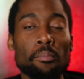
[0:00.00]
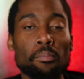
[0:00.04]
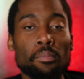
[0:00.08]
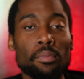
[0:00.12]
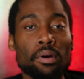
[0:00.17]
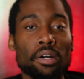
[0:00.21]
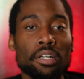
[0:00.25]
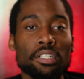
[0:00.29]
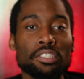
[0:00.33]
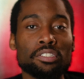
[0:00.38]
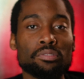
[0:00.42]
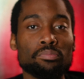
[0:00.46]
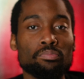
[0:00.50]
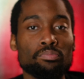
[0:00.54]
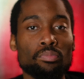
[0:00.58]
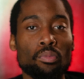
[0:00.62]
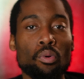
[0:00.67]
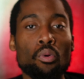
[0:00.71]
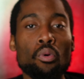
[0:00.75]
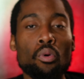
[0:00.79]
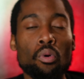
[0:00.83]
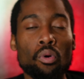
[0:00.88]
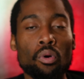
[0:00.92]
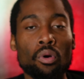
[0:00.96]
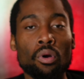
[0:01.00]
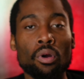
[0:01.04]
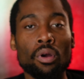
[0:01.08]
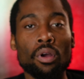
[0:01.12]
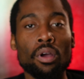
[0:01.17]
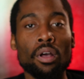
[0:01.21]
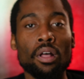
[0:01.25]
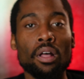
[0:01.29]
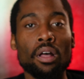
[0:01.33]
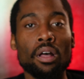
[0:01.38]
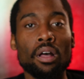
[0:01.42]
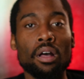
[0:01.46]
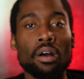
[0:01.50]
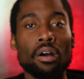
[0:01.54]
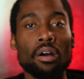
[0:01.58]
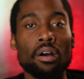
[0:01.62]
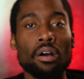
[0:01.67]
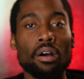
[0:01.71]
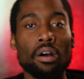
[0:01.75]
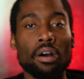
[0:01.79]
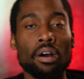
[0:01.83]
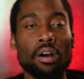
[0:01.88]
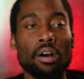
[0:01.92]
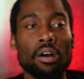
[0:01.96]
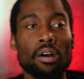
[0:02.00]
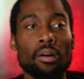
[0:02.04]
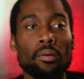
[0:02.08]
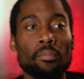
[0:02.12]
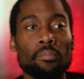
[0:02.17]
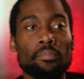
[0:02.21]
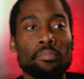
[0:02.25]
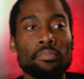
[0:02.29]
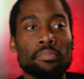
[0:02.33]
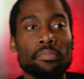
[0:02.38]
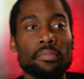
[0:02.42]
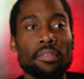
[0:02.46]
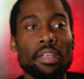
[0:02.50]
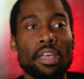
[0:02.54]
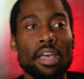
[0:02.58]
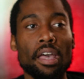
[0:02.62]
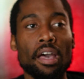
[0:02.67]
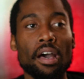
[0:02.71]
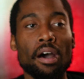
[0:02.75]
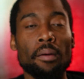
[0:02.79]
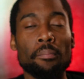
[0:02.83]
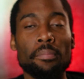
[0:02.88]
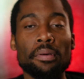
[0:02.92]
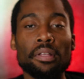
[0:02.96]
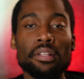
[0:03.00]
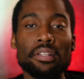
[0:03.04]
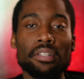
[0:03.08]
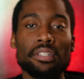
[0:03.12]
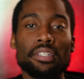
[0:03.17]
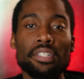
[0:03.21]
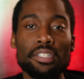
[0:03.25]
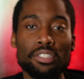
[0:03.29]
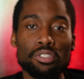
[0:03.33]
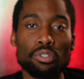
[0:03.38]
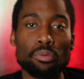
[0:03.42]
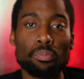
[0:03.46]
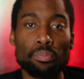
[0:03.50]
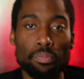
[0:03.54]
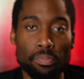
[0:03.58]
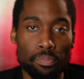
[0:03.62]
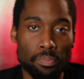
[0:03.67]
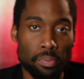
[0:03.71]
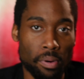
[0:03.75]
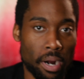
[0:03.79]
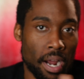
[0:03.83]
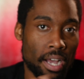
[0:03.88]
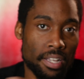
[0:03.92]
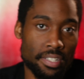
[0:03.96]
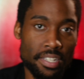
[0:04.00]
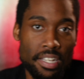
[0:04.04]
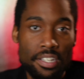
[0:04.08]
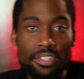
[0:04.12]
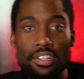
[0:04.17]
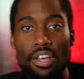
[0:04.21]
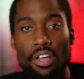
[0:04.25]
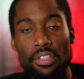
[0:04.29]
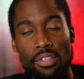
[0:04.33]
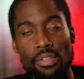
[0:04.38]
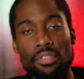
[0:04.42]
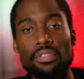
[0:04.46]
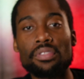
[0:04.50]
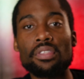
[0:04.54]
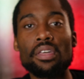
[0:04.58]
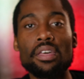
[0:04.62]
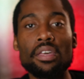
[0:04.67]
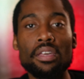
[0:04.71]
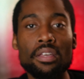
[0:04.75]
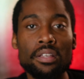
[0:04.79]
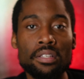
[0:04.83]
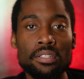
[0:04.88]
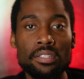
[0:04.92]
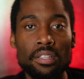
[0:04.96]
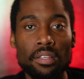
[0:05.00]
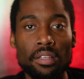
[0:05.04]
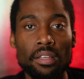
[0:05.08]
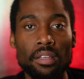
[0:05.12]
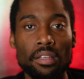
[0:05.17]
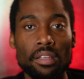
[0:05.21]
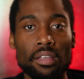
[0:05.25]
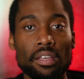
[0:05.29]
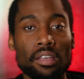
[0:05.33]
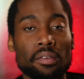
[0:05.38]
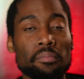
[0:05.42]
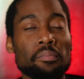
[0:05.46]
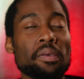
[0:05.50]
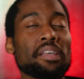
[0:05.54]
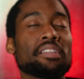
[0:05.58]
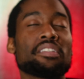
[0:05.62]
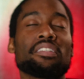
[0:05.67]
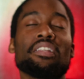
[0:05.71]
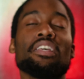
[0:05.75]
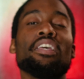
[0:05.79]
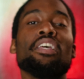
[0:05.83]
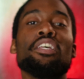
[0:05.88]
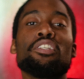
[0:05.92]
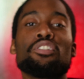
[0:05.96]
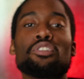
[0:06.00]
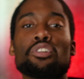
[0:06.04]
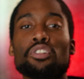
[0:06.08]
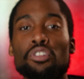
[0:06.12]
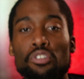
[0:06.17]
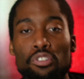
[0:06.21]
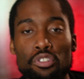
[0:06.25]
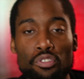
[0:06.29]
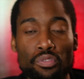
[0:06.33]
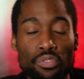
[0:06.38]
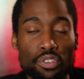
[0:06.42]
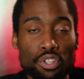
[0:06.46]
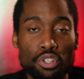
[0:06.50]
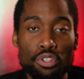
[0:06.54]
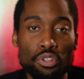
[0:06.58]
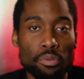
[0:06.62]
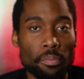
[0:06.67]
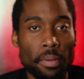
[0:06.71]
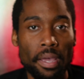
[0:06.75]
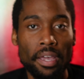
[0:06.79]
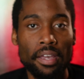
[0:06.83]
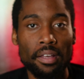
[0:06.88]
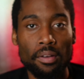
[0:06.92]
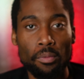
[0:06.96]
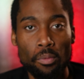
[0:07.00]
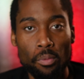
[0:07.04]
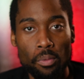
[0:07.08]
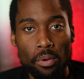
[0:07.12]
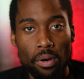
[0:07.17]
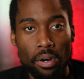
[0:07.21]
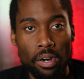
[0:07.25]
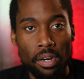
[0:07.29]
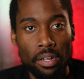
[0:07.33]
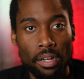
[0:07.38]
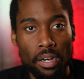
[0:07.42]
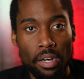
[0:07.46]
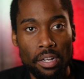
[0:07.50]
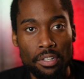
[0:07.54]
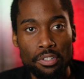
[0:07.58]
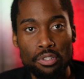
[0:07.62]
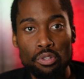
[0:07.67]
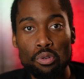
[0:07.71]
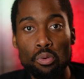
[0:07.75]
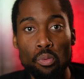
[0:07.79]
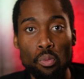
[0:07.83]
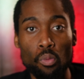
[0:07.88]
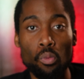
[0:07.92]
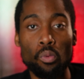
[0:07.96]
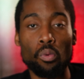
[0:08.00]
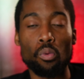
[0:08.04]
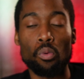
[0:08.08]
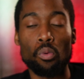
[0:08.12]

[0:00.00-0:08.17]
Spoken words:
much more ability to process other things makes it easier for you to make a new